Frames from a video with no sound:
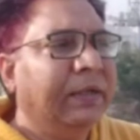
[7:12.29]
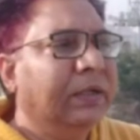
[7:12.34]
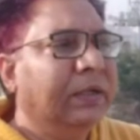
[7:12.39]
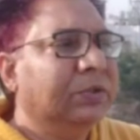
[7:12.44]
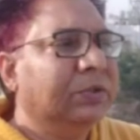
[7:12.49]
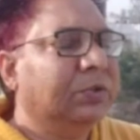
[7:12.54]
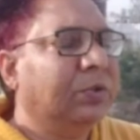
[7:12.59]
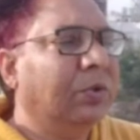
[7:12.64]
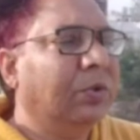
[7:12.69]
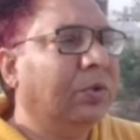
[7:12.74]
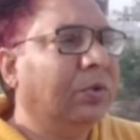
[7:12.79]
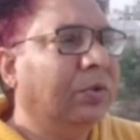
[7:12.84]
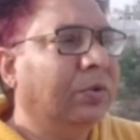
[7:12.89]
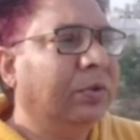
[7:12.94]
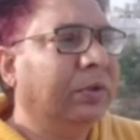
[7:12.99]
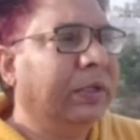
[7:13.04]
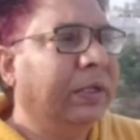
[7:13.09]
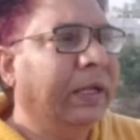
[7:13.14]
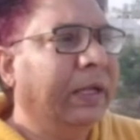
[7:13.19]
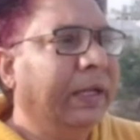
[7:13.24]
So
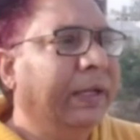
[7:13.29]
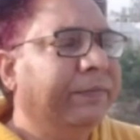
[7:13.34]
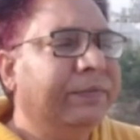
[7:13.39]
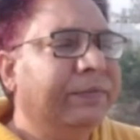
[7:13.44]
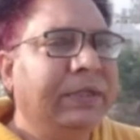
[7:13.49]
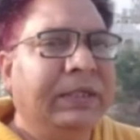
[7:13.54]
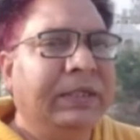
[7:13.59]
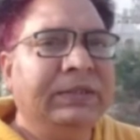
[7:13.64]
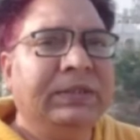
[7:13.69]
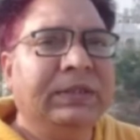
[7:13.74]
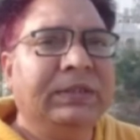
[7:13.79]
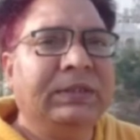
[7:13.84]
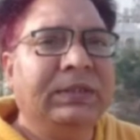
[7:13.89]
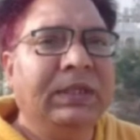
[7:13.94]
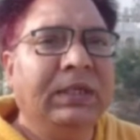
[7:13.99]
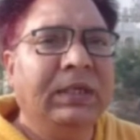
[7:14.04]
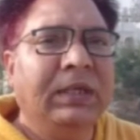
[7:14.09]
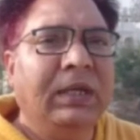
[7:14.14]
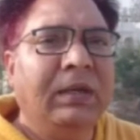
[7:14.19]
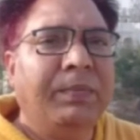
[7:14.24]
uh, if there is a
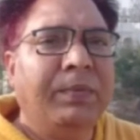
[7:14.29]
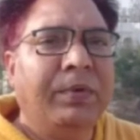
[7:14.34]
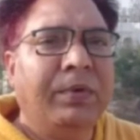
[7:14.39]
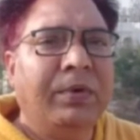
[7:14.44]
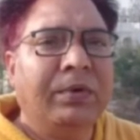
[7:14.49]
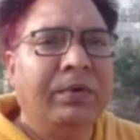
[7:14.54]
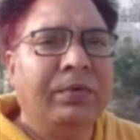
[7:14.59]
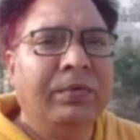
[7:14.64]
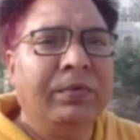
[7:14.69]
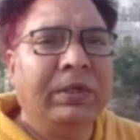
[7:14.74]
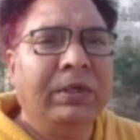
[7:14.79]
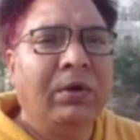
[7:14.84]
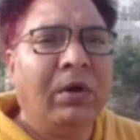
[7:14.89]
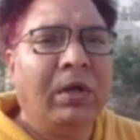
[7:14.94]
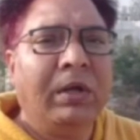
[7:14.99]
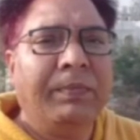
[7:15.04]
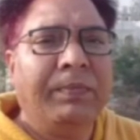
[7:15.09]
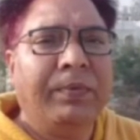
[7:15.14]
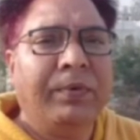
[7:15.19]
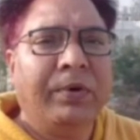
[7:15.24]
single pore, we call
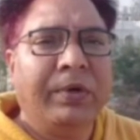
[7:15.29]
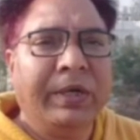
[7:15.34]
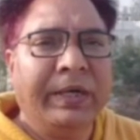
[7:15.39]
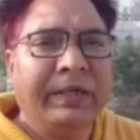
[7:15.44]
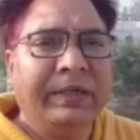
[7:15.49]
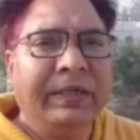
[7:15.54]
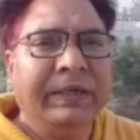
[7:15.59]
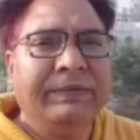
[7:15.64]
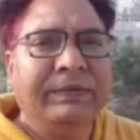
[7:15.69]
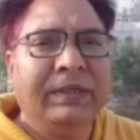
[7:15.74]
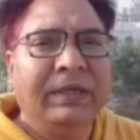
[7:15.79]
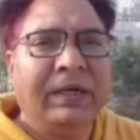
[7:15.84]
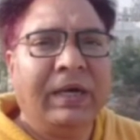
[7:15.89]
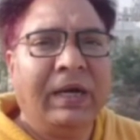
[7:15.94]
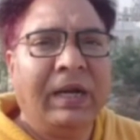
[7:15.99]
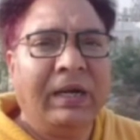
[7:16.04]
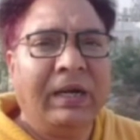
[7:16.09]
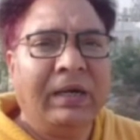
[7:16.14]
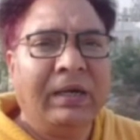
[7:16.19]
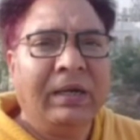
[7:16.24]
porate. If there
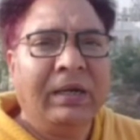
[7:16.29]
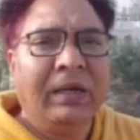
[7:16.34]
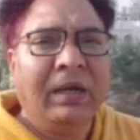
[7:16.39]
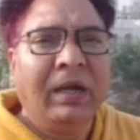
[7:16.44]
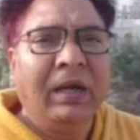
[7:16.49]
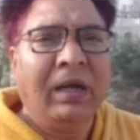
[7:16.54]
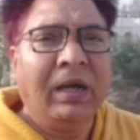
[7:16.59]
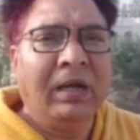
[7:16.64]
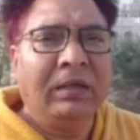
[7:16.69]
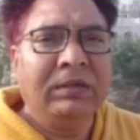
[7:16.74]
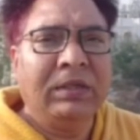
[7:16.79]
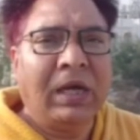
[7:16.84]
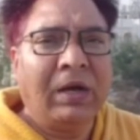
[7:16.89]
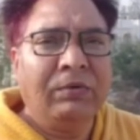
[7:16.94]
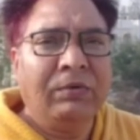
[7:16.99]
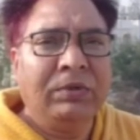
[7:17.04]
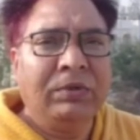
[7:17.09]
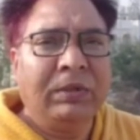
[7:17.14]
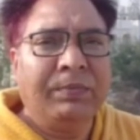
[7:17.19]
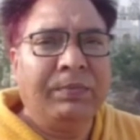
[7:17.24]
are uh, the
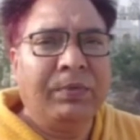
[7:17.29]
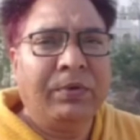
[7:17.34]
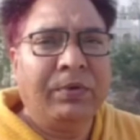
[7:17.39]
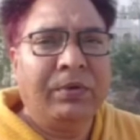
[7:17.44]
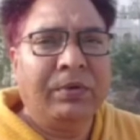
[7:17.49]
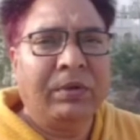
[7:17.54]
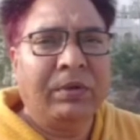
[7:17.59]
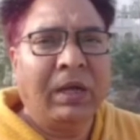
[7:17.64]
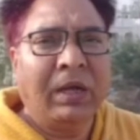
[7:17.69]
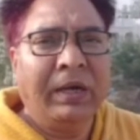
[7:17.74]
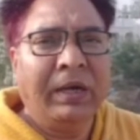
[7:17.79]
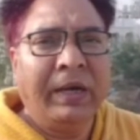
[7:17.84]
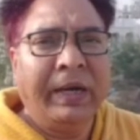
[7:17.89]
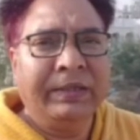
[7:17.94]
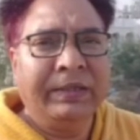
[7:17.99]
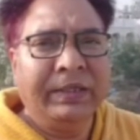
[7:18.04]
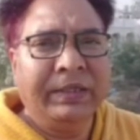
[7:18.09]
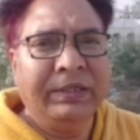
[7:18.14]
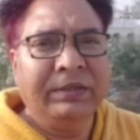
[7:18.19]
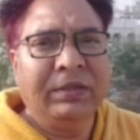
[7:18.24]
outer pore are,
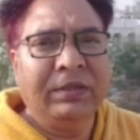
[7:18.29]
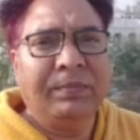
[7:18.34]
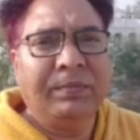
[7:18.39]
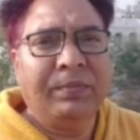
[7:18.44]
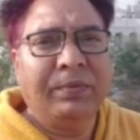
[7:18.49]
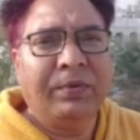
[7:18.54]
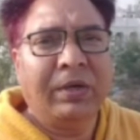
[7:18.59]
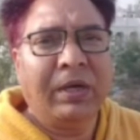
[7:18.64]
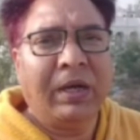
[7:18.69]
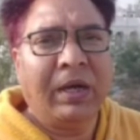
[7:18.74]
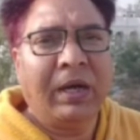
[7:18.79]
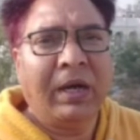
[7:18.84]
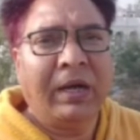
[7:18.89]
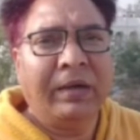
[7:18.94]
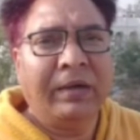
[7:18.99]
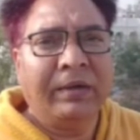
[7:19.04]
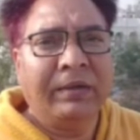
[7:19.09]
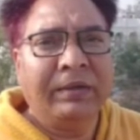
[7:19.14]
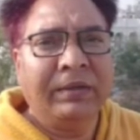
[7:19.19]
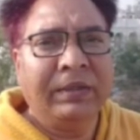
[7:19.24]
and the inner pore
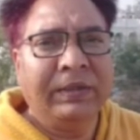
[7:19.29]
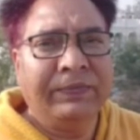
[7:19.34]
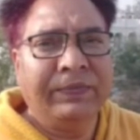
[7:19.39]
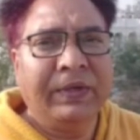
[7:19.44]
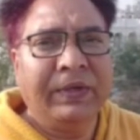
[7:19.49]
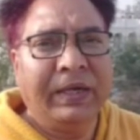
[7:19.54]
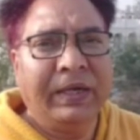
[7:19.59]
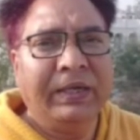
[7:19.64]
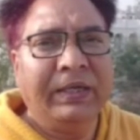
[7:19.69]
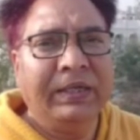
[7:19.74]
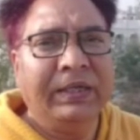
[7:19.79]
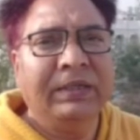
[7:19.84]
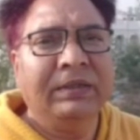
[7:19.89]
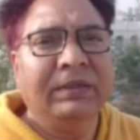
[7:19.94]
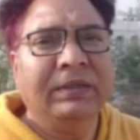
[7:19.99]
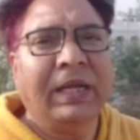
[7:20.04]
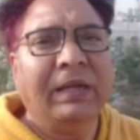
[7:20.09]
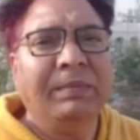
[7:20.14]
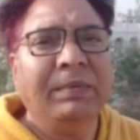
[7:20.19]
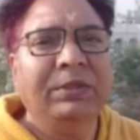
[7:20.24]
are different in
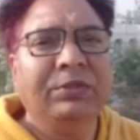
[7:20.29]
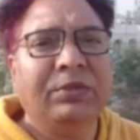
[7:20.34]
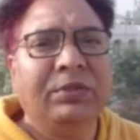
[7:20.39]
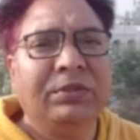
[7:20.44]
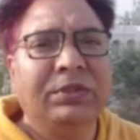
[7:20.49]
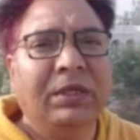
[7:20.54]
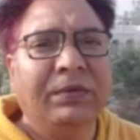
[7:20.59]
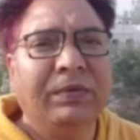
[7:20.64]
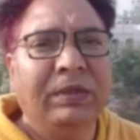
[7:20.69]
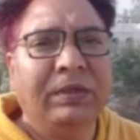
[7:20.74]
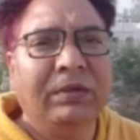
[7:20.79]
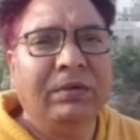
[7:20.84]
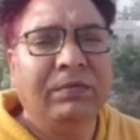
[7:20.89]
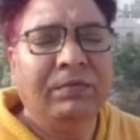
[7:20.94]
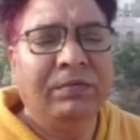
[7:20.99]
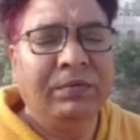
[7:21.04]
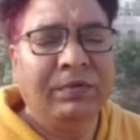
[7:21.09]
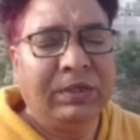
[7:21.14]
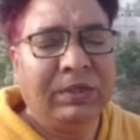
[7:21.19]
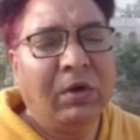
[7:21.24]
diameter, they will
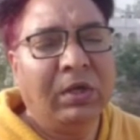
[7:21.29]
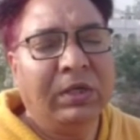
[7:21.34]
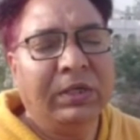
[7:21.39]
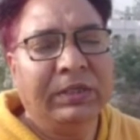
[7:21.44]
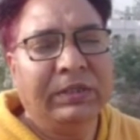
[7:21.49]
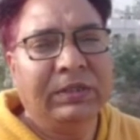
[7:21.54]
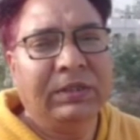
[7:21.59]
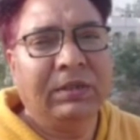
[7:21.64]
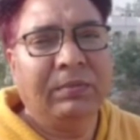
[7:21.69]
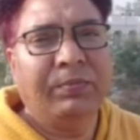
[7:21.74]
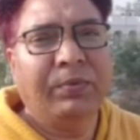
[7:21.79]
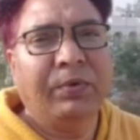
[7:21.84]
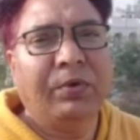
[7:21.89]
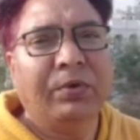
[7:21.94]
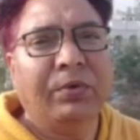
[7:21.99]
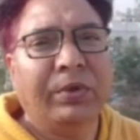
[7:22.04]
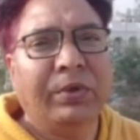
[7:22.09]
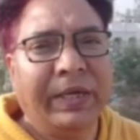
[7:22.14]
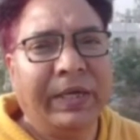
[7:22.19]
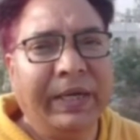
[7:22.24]
we call it uh,
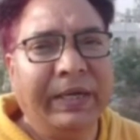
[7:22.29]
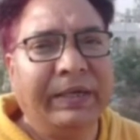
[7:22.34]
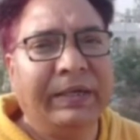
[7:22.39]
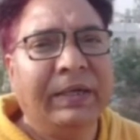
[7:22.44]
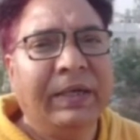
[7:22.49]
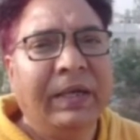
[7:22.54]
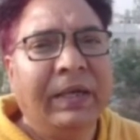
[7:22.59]
pororate.